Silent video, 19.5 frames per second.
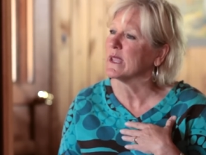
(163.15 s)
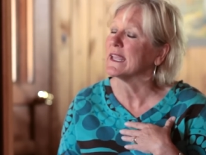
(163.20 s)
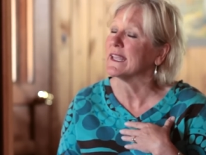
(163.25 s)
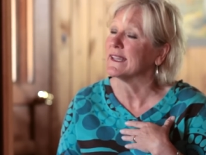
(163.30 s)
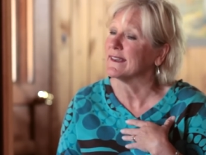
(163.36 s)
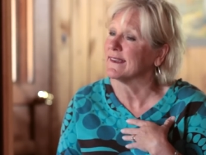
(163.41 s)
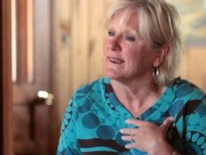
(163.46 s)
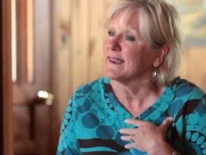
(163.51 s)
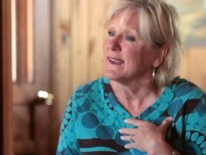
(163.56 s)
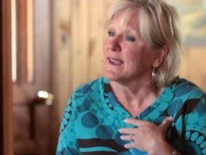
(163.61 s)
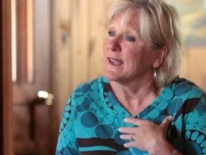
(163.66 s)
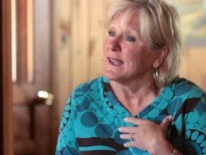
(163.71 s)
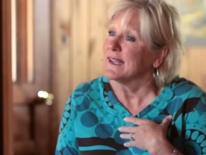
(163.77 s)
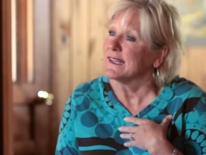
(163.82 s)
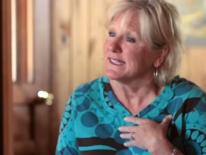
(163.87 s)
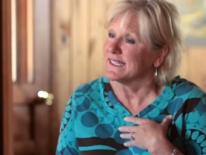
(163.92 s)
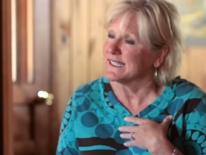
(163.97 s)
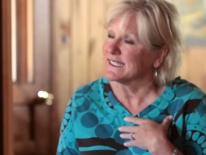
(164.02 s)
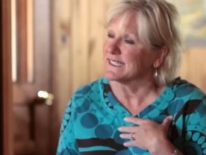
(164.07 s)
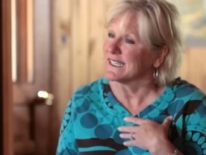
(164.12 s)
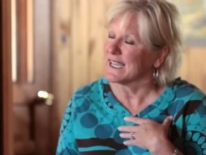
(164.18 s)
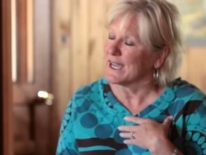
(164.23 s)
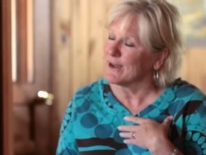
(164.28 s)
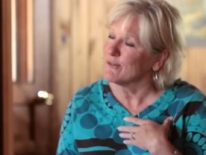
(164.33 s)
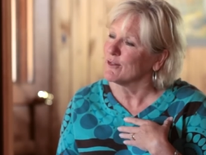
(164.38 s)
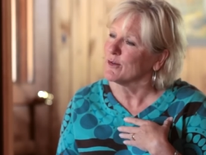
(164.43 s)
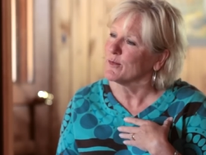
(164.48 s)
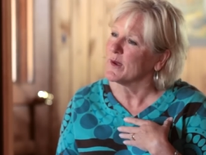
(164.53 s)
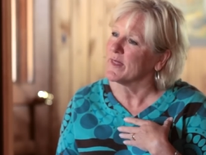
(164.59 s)
can
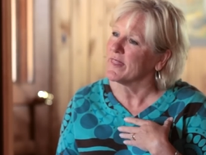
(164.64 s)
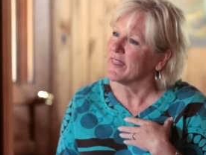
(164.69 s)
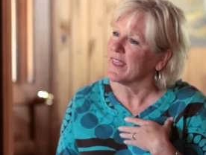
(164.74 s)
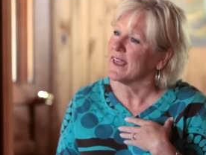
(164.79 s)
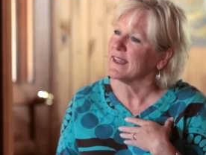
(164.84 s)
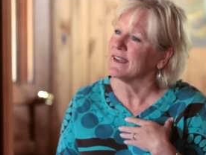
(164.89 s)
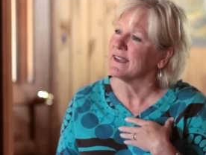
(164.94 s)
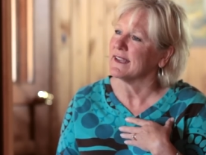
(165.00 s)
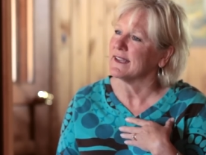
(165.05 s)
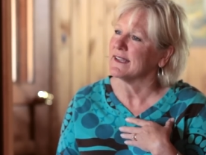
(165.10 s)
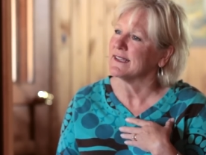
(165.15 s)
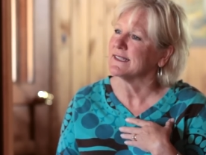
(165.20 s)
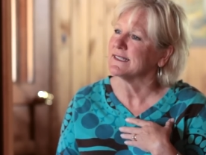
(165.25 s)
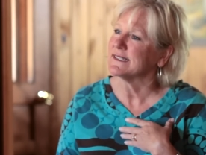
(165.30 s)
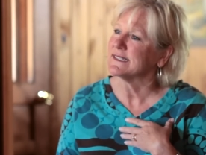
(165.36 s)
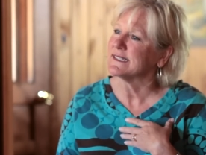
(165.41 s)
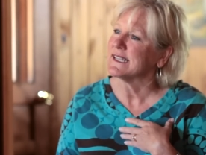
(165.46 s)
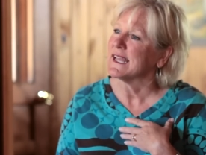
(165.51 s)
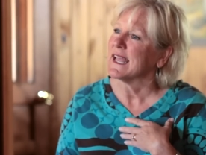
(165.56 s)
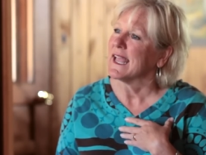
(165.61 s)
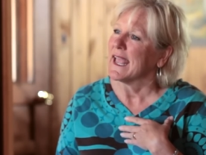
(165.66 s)
discover what that is